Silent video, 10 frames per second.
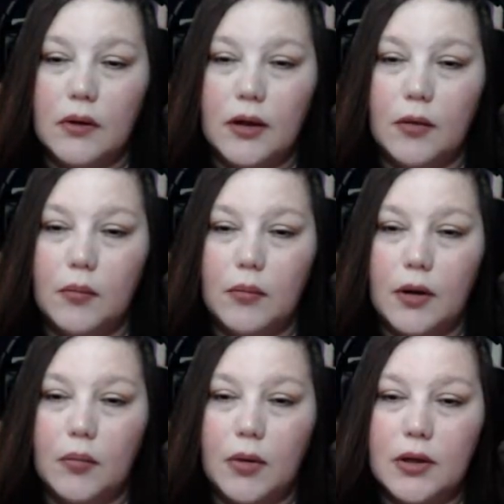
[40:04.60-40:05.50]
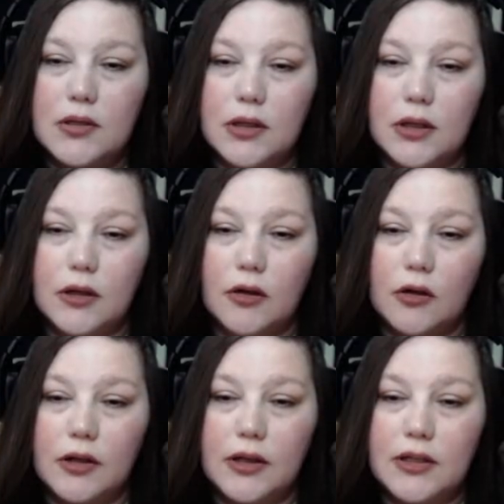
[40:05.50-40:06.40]
yep, yep, I see. Here
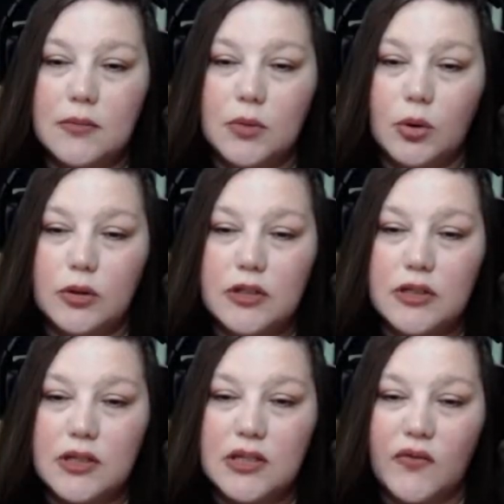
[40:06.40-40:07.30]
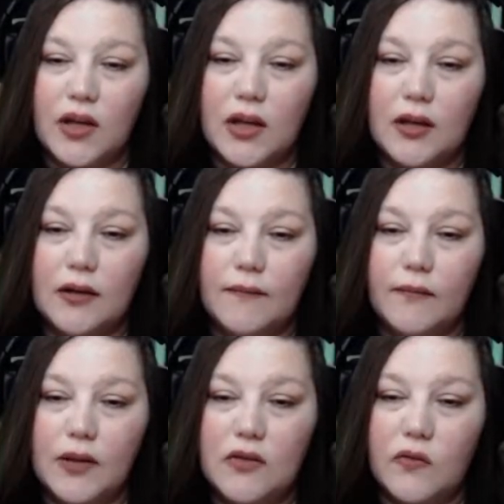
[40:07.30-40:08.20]
I need some torches. It's fine.
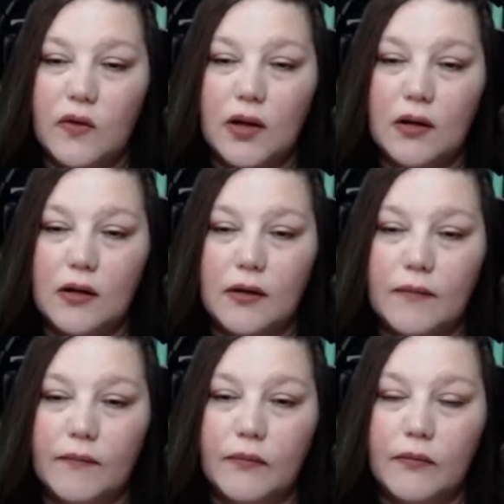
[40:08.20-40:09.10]
It's fine.